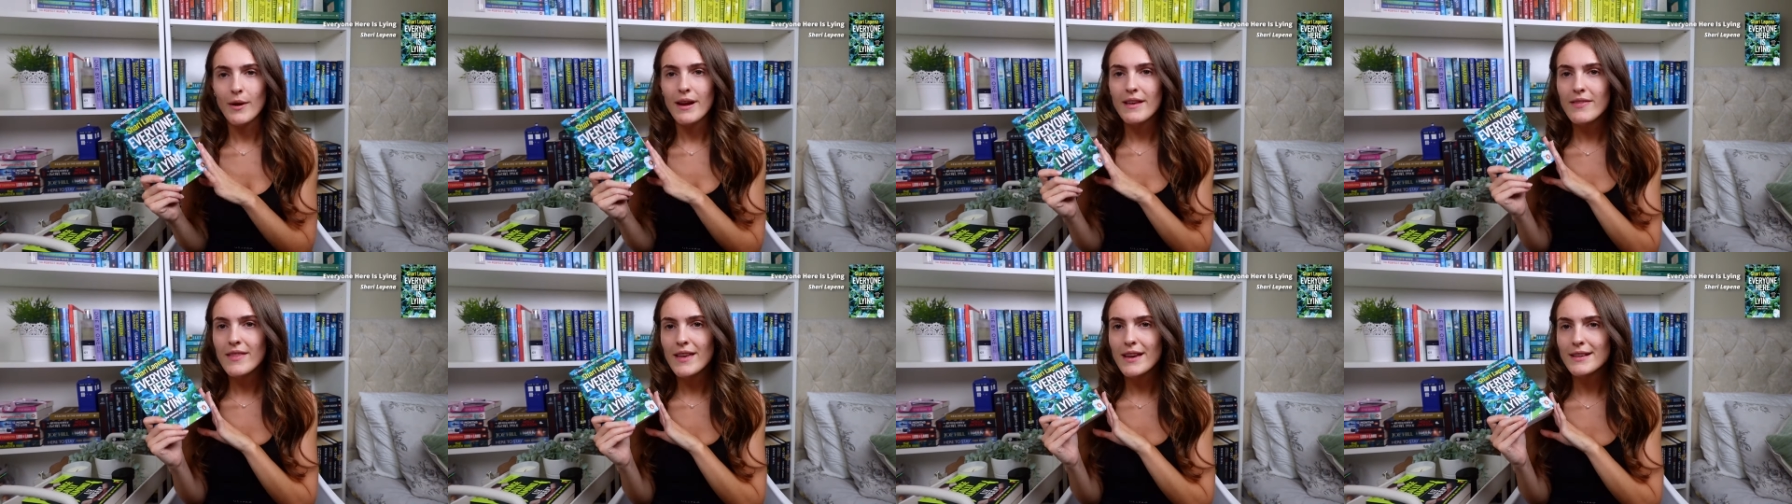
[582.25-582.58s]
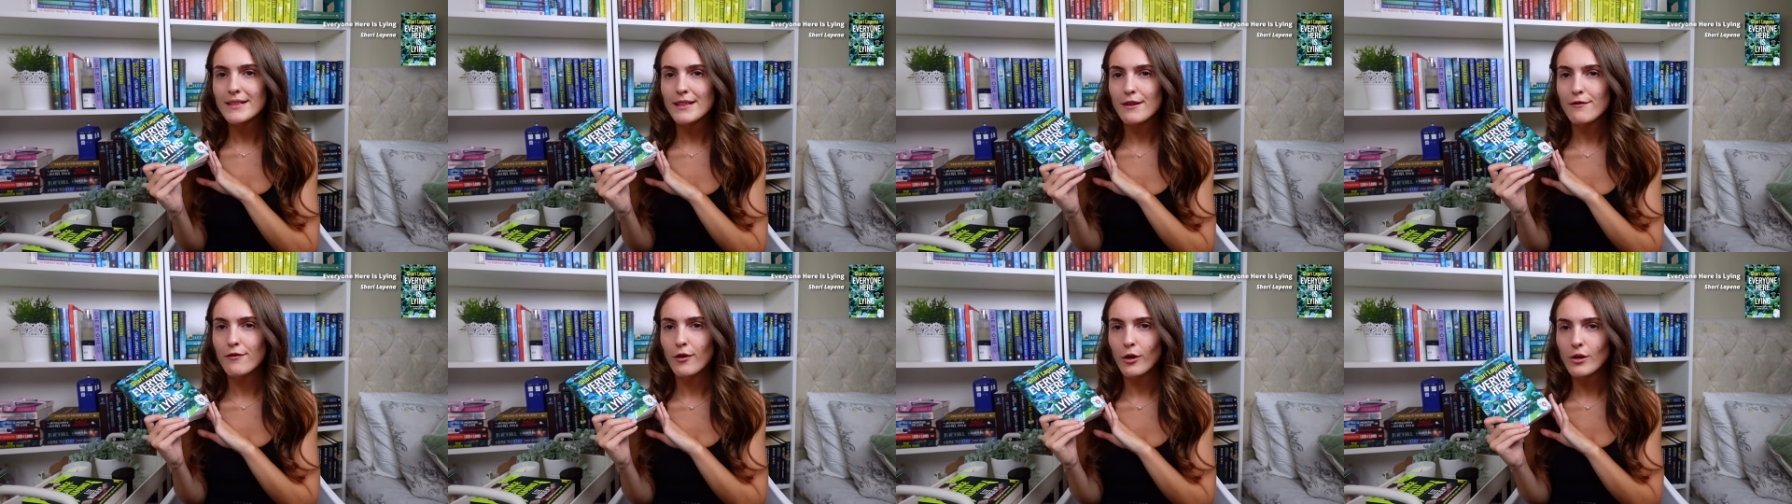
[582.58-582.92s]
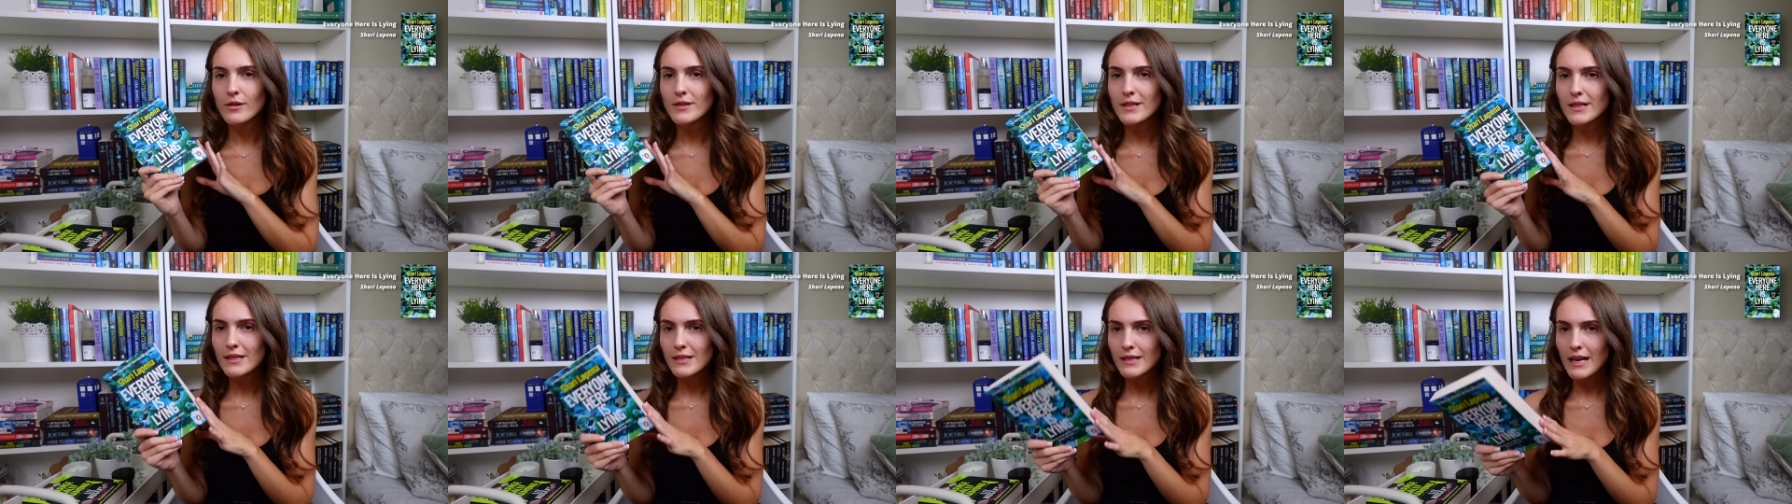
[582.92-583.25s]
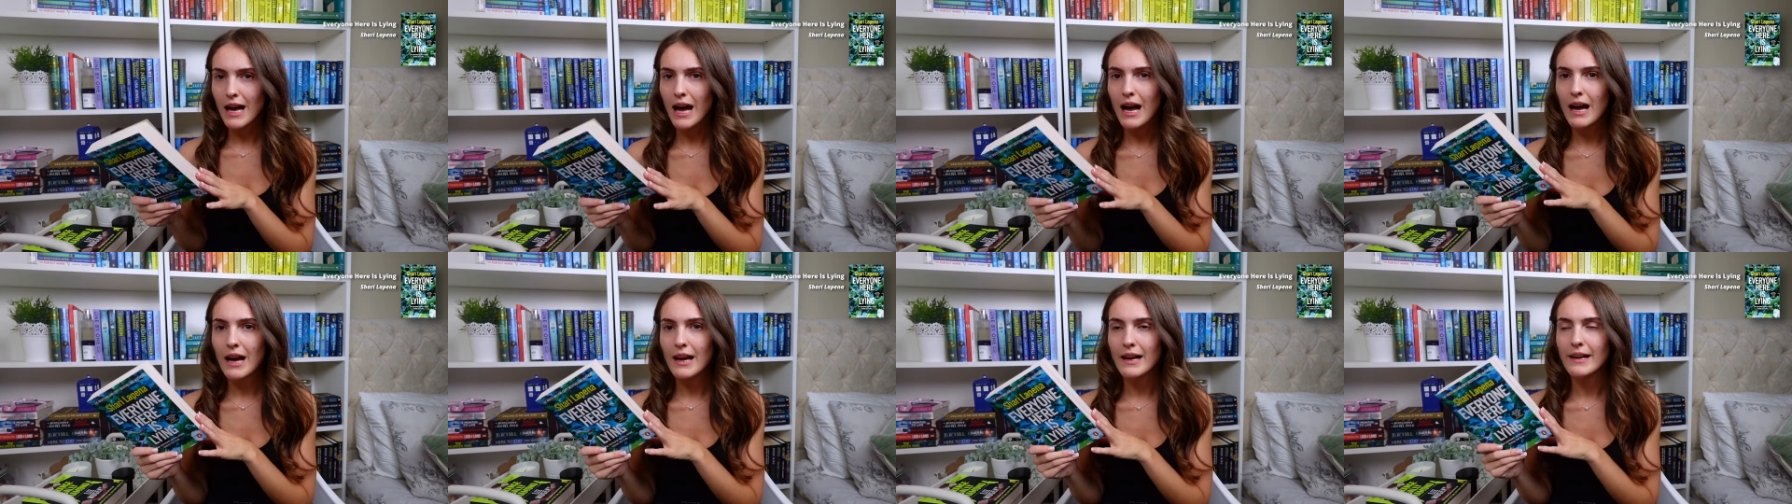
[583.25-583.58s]
in this, it follows this
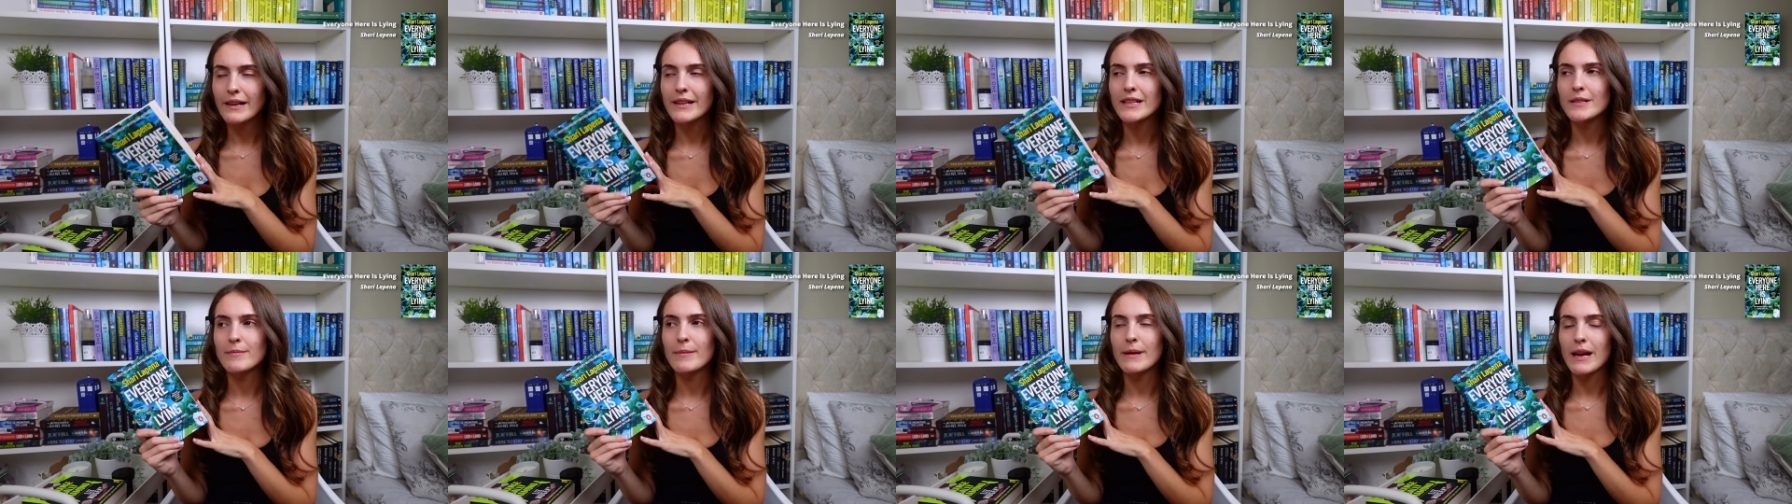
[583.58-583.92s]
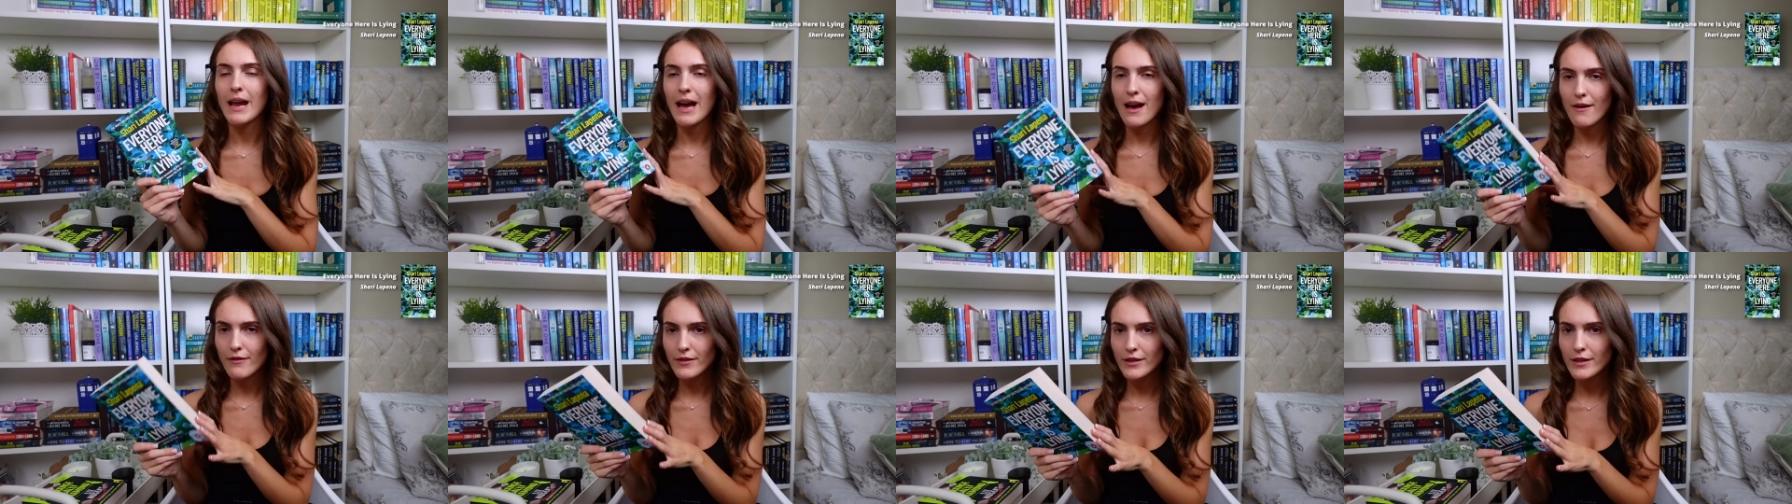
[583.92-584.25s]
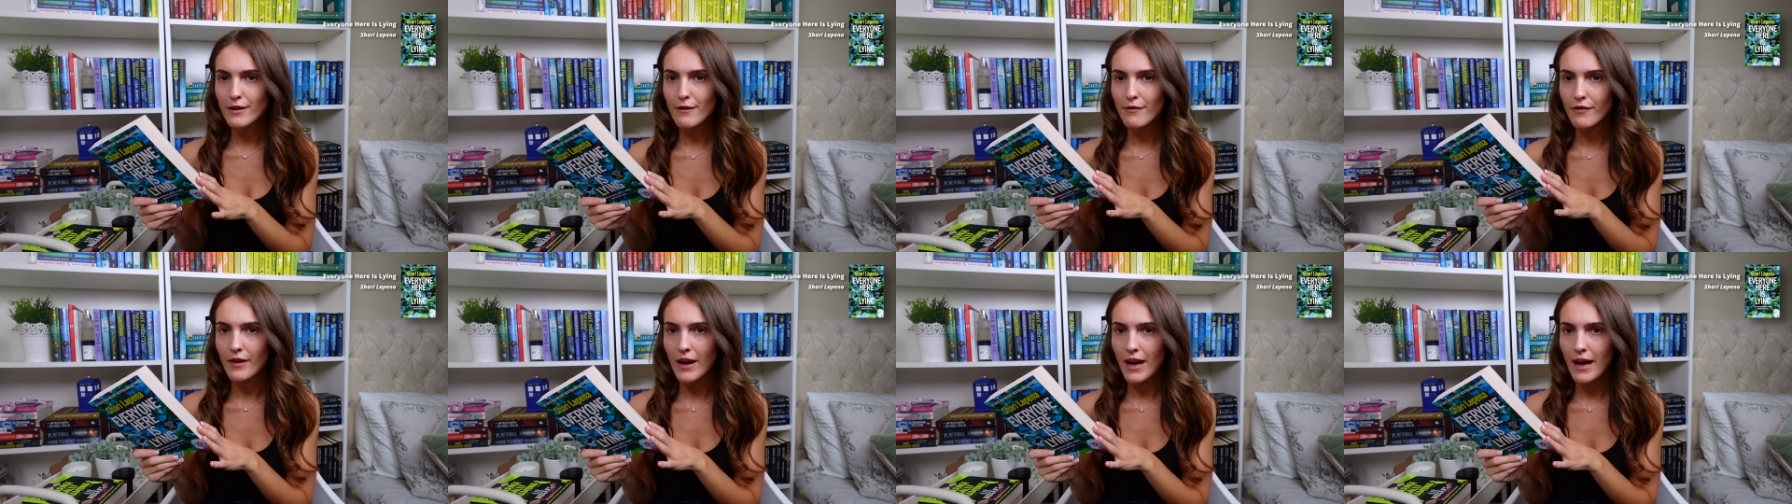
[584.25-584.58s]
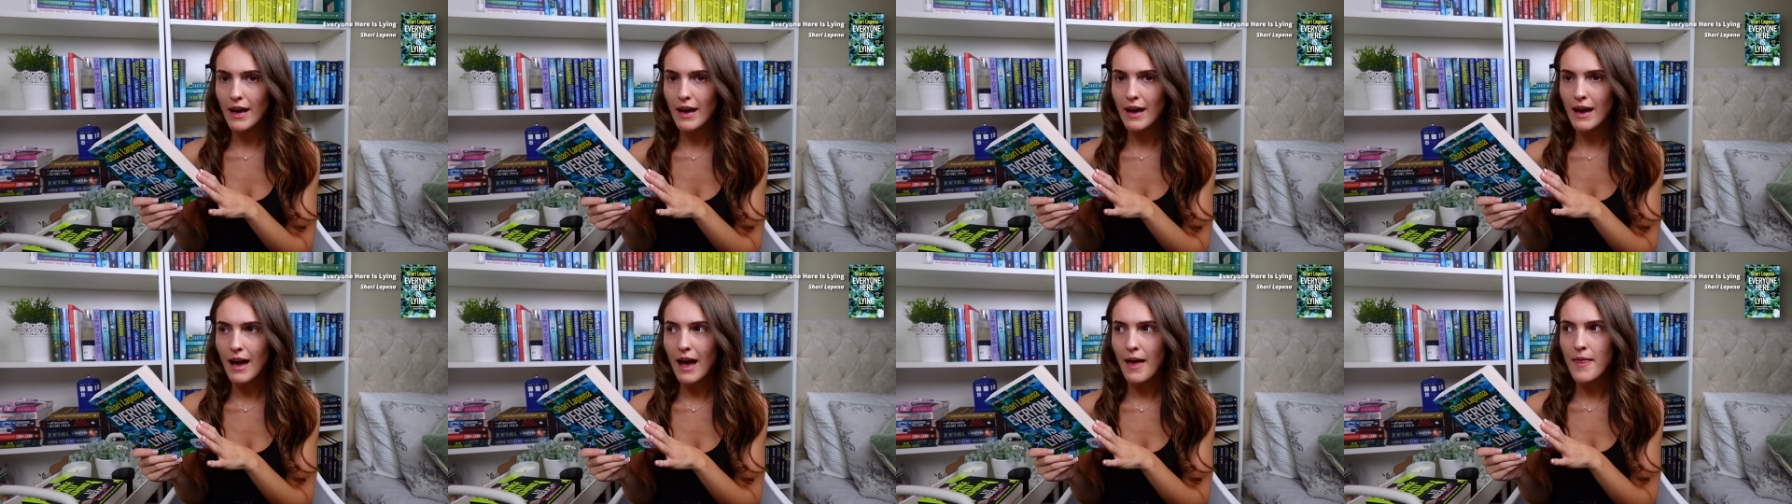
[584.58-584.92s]
guy and he's been having an affair